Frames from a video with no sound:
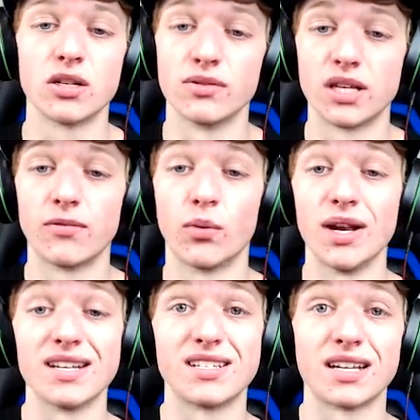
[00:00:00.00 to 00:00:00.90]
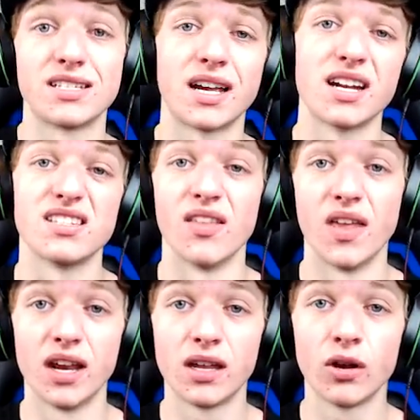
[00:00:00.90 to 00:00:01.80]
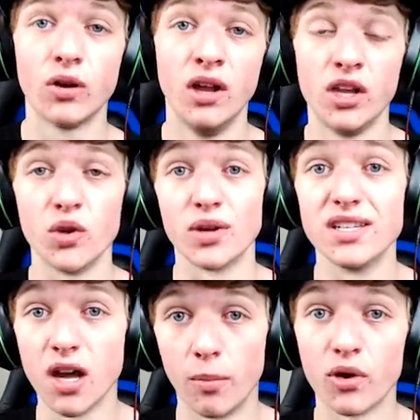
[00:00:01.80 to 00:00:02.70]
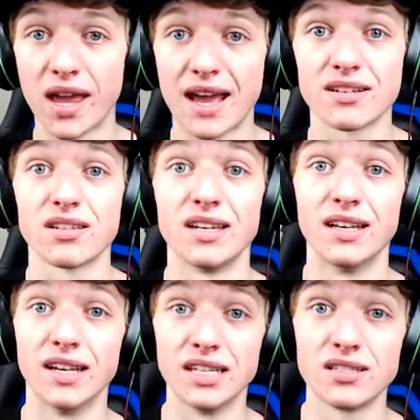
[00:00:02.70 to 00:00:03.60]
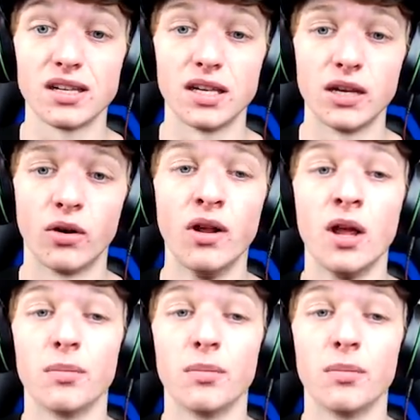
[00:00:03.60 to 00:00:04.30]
So instead of waiting 6 seconds and then a heal, you can double cast and get an instant heal.